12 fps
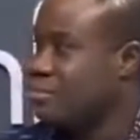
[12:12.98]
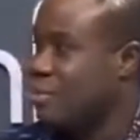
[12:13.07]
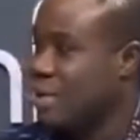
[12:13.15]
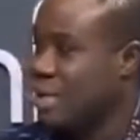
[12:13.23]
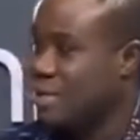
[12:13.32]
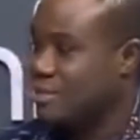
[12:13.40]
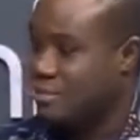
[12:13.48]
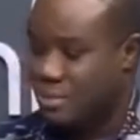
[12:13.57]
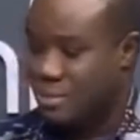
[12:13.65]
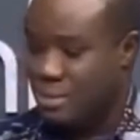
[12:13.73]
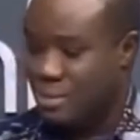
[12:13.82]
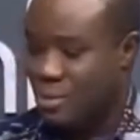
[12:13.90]
on, an,
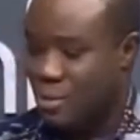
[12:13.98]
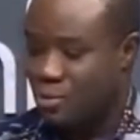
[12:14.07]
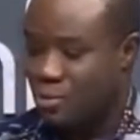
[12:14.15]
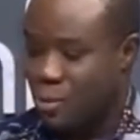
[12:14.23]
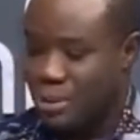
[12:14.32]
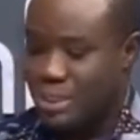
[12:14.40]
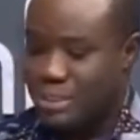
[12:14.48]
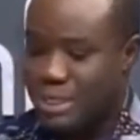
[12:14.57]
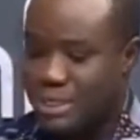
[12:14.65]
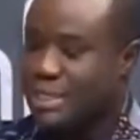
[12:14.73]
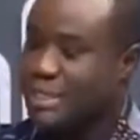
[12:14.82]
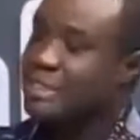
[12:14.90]
on what
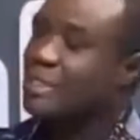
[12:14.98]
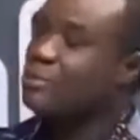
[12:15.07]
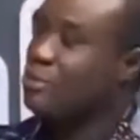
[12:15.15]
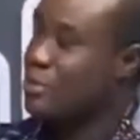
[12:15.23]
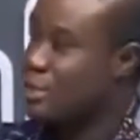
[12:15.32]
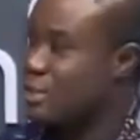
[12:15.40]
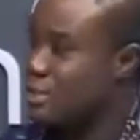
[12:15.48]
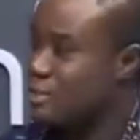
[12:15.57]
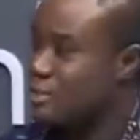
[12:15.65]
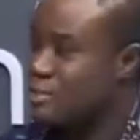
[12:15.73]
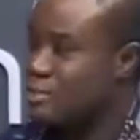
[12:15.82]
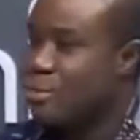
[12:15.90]
exactly the status
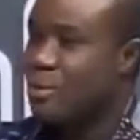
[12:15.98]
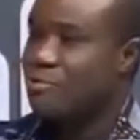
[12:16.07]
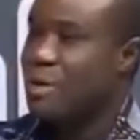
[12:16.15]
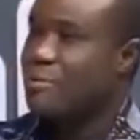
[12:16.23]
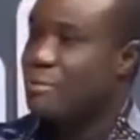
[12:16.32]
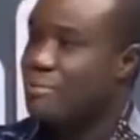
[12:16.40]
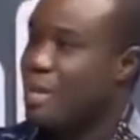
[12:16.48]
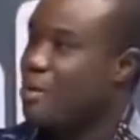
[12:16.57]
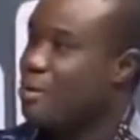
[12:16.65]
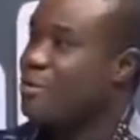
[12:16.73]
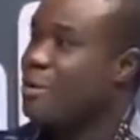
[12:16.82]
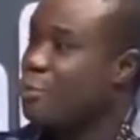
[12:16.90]
of the
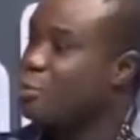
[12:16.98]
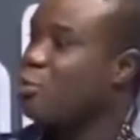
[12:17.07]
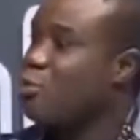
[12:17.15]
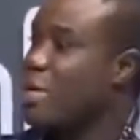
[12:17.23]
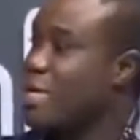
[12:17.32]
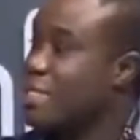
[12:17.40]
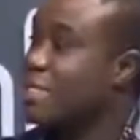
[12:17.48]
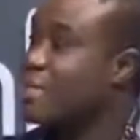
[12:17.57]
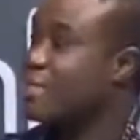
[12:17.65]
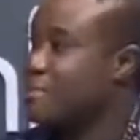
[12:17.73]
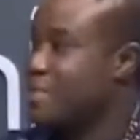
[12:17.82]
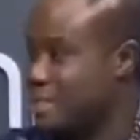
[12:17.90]
repair of the motorway
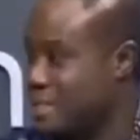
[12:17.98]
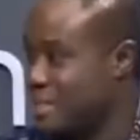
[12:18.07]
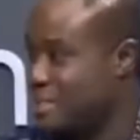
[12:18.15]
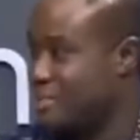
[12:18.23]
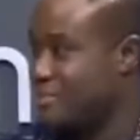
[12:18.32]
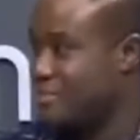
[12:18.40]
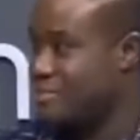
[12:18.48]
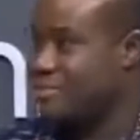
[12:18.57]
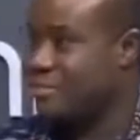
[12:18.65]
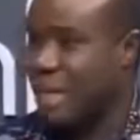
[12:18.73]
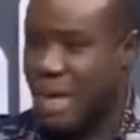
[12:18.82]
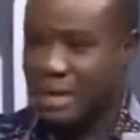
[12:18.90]
itself is.
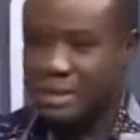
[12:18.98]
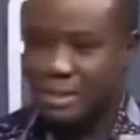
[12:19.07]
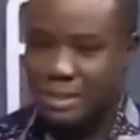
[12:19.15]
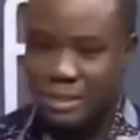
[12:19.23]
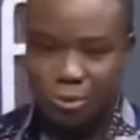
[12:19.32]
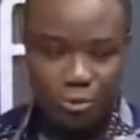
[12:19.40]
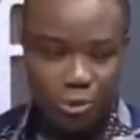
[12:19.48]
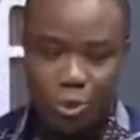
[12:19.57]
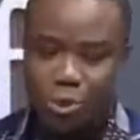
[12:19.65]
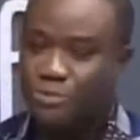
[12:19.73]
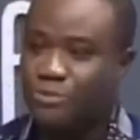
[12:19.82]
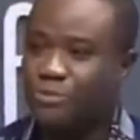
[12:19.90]
And it will be
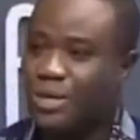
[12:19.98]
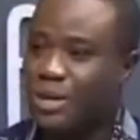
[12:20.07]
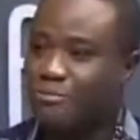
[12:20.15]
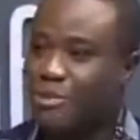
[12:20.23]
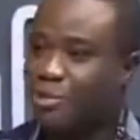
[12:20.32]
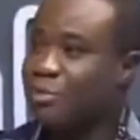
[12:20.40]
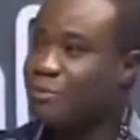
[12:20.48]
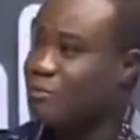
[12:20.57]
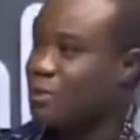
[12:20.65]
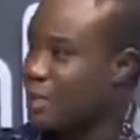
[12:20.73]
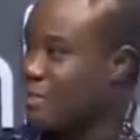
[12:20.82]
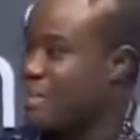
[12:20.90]
useful for government to be
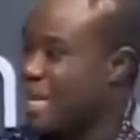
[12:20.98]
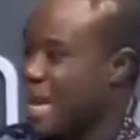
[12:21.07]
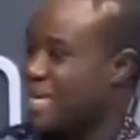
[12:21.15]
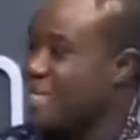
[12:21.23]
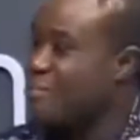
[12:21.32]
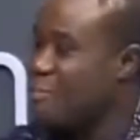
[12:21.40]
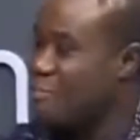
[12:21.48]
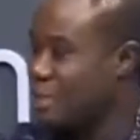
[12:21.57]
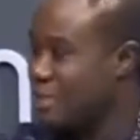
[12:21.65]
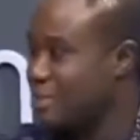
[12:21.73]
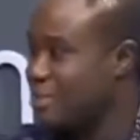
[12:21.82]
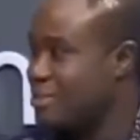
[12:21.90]
forthcoming at this
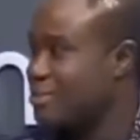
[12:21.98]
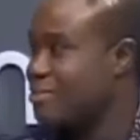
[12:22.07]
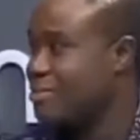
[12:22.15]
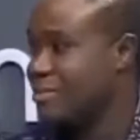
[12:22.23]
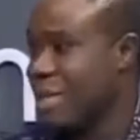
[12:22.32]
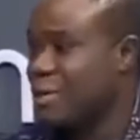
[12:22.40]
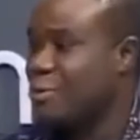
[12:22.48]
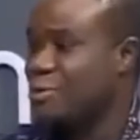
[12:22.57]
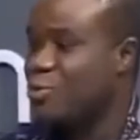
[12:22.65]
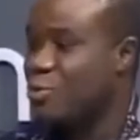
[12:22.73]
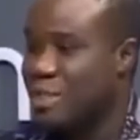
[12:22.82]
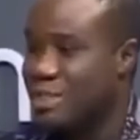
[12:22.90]
moment and
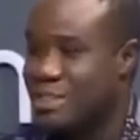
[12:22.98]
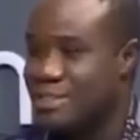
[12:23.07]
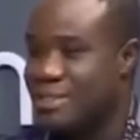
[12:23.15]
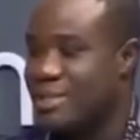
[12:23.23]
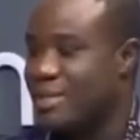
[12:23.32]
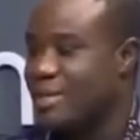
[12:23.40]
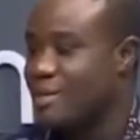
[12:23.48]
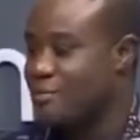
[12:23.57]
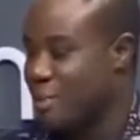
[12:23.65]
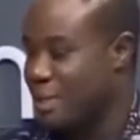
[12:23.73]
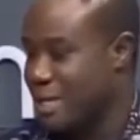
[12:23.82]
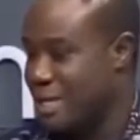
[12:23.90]
not wait
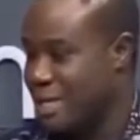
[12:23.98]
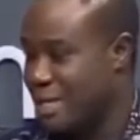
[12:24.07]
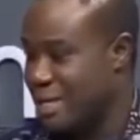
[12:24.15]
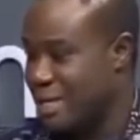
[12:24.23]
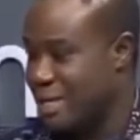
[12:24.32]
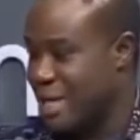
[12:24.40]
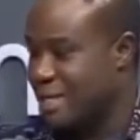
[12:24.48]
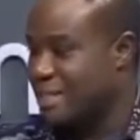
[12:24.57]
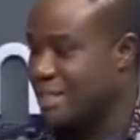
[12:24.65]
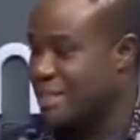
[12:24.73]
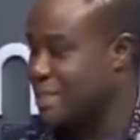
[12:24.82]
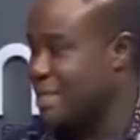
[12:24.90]
for the
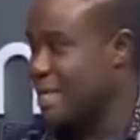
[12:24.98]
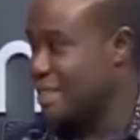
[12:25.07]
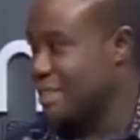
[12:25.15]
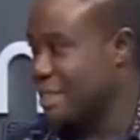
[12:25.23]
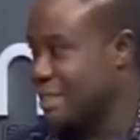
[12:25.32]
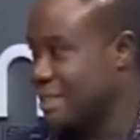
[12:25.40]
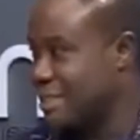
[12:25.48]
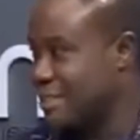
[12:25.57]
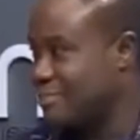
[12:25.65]
agitation that has started,